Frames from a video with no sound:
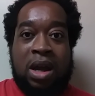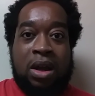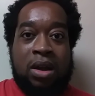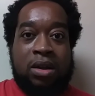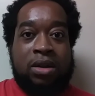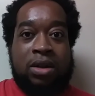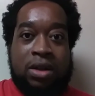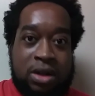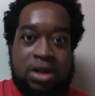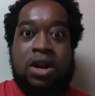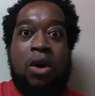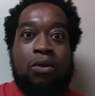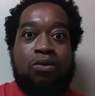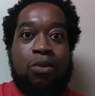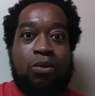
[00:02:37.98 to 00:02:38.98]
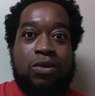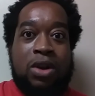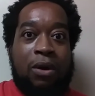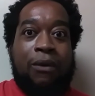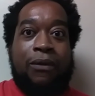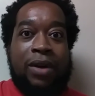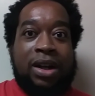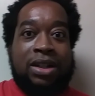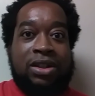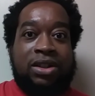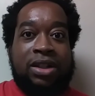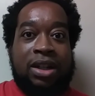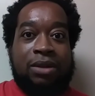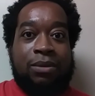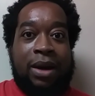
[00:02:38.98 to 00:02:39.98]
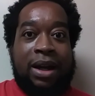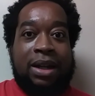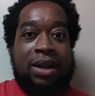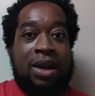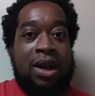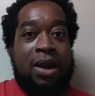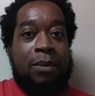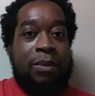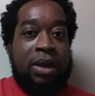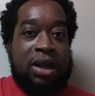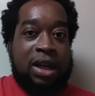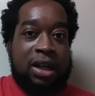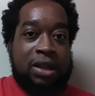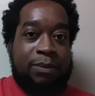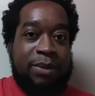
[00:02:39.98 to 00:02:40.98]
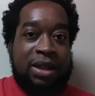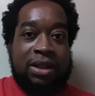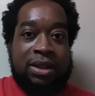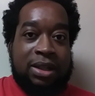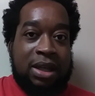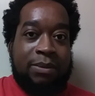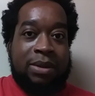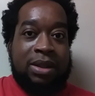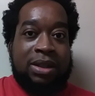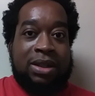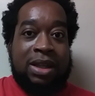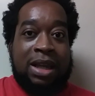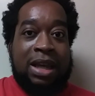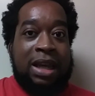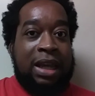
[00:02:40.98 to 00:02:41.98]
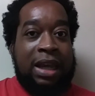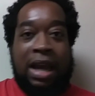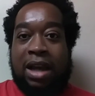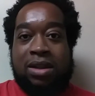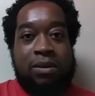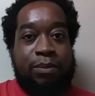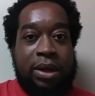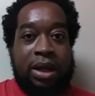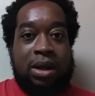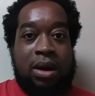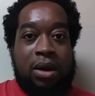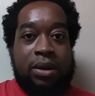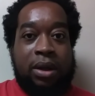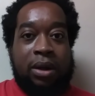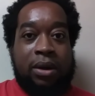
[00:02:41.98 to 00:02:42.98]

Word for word: No, no fucking shit, right? Because Ben Simmons, he hasn't played all year.